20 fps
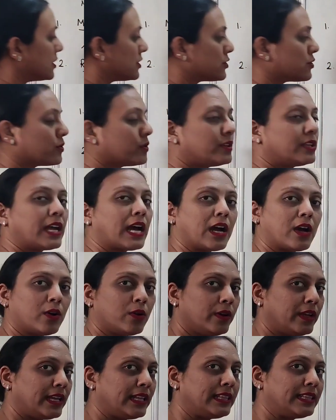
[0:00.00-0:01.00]
So
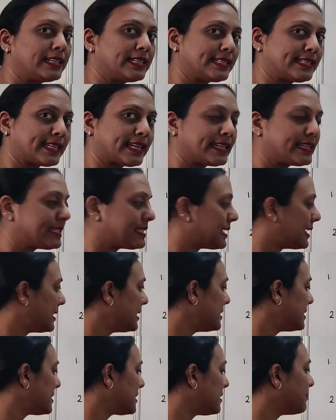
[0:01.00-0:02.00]
now in this
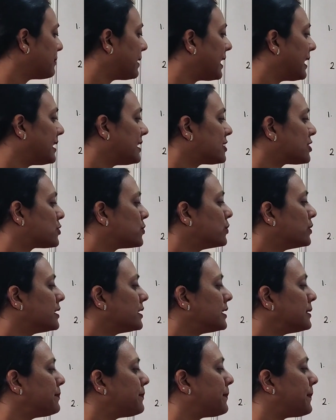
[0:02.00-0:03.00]
sentence, my
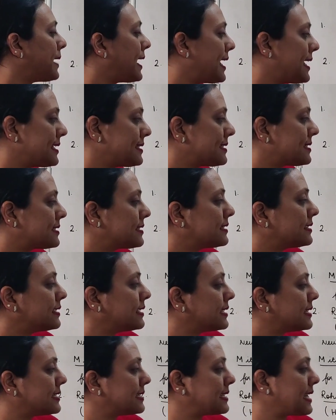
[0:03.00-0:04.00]
student passed
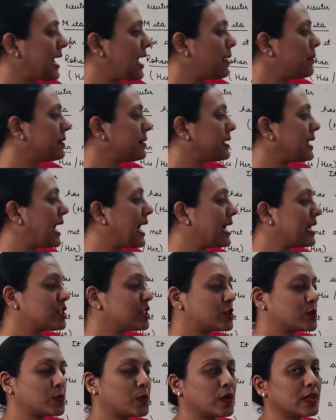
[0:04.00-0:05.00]
the exam,
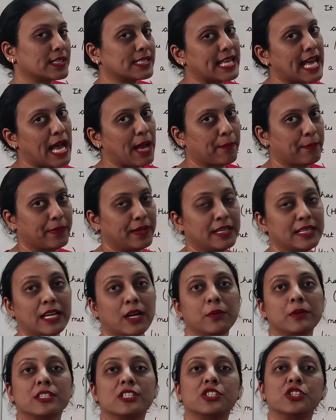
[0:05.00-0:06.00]
dash was happy.
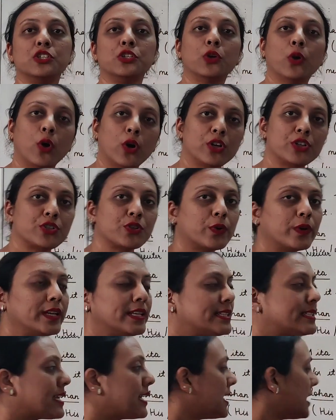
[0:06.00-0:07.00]
Now it's your
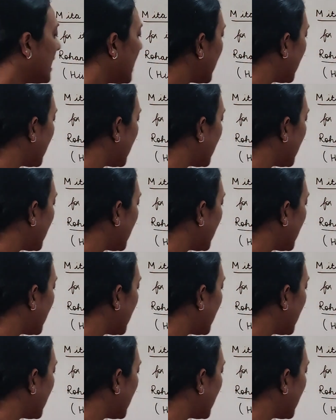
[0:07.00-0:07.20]
choice.